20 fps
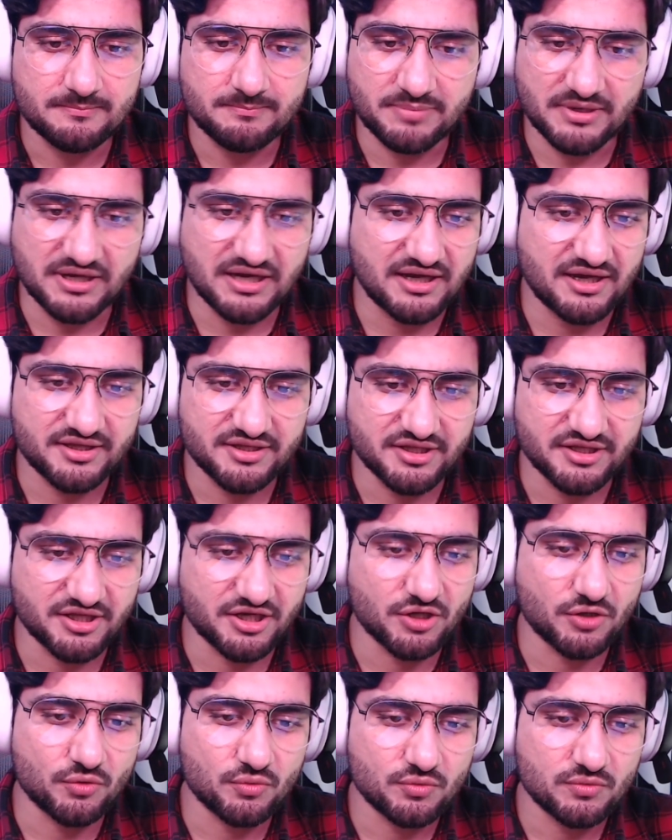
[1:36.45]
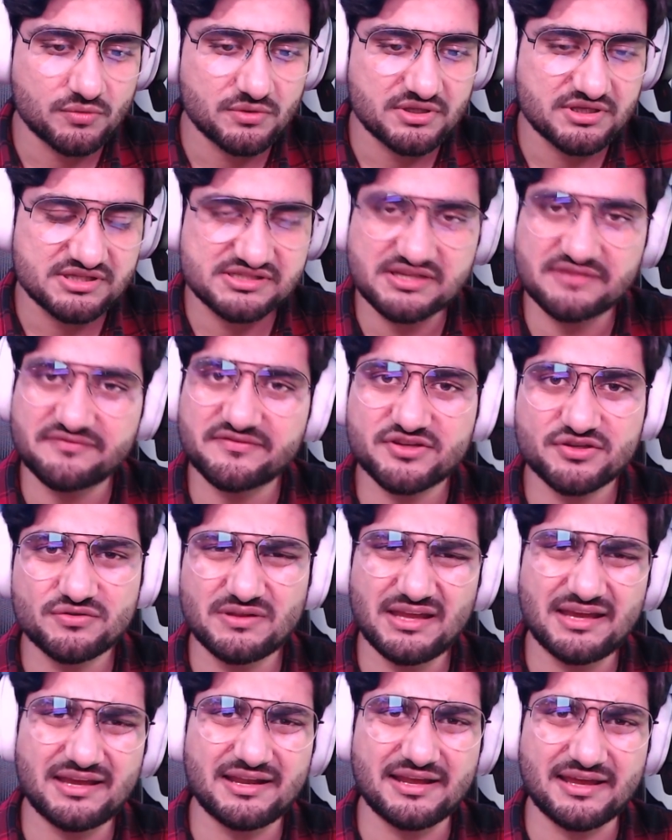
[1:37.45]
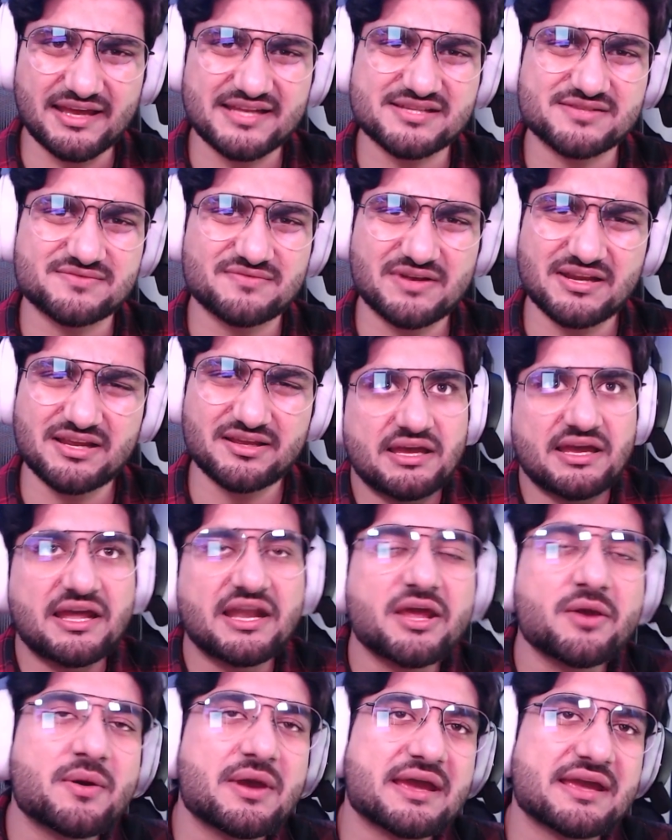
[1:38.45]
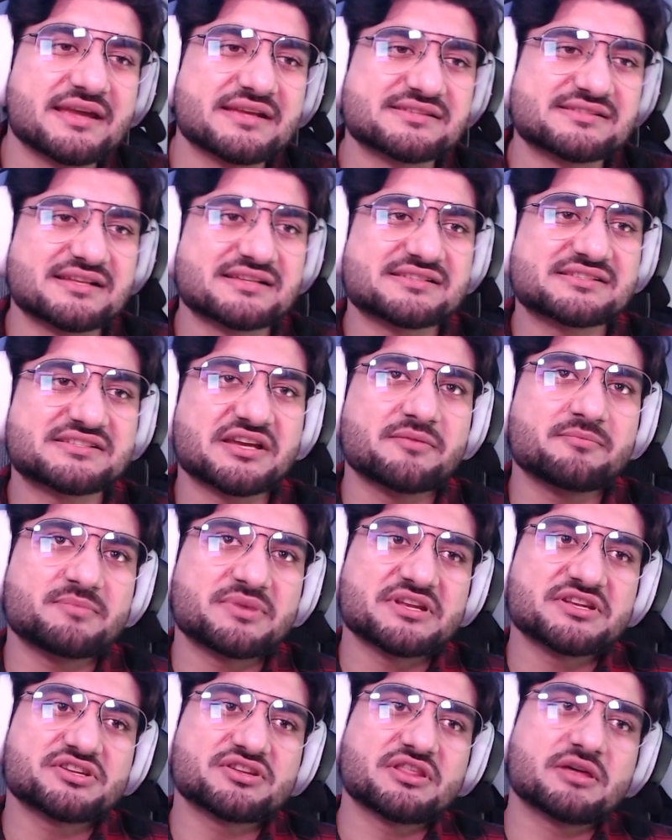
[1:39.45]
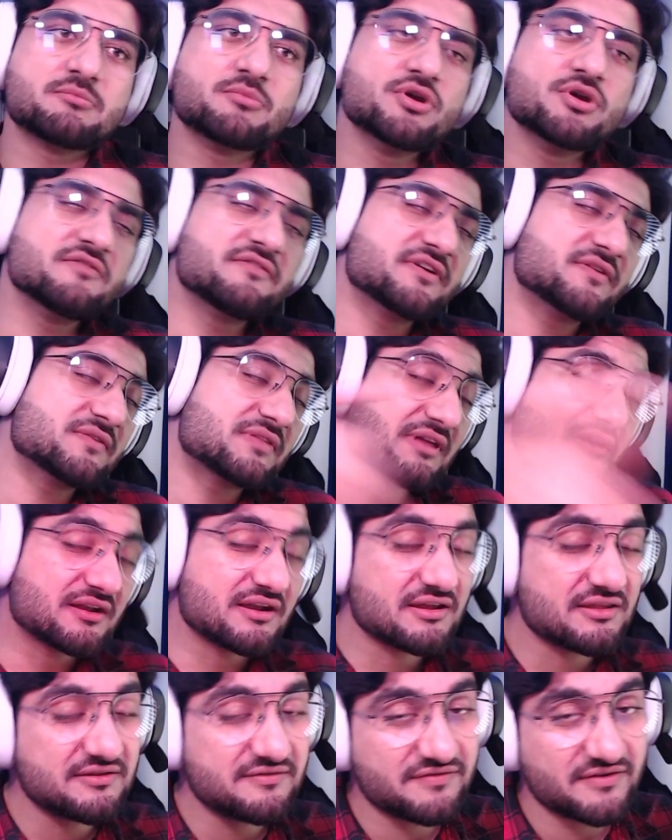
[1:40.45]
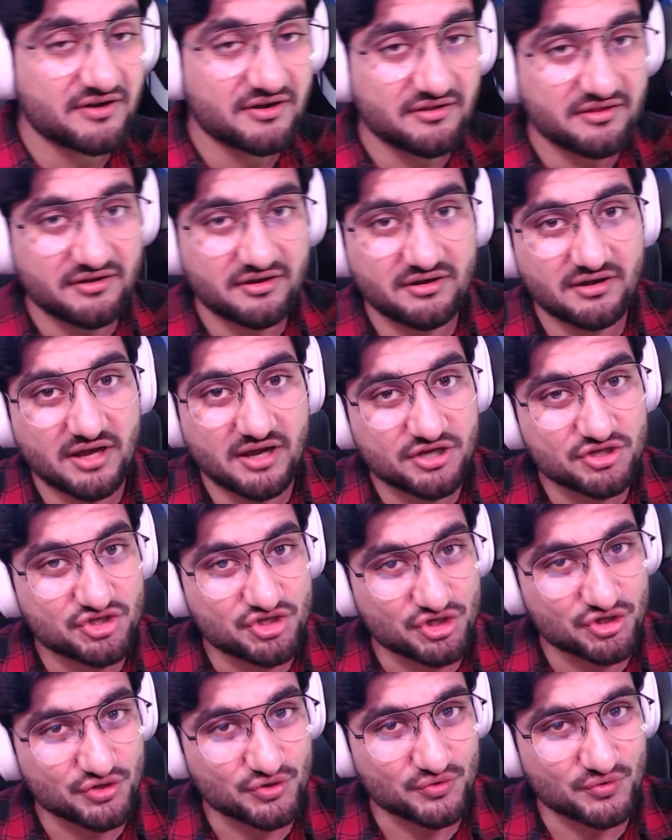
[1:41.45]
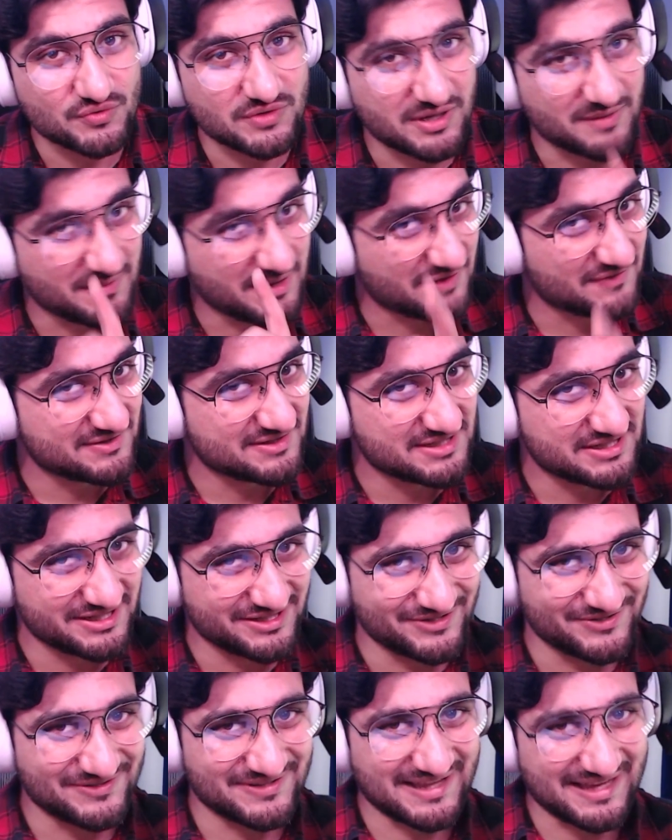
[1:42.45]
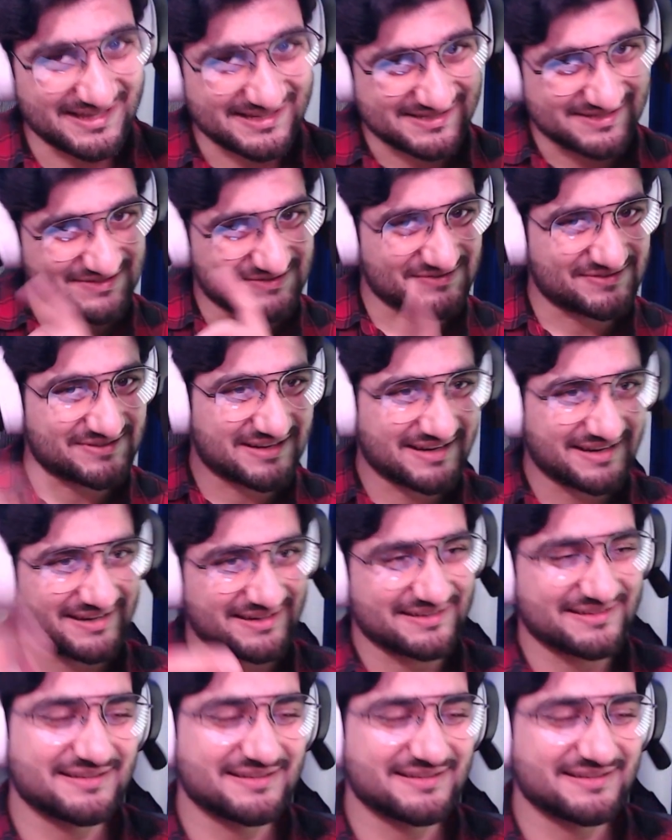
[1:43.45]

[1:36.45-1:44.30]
But, you know, it's never too late, I guess, right? Anyways, let's jump into the movie without any further ado. A Mountain Dew, that's right.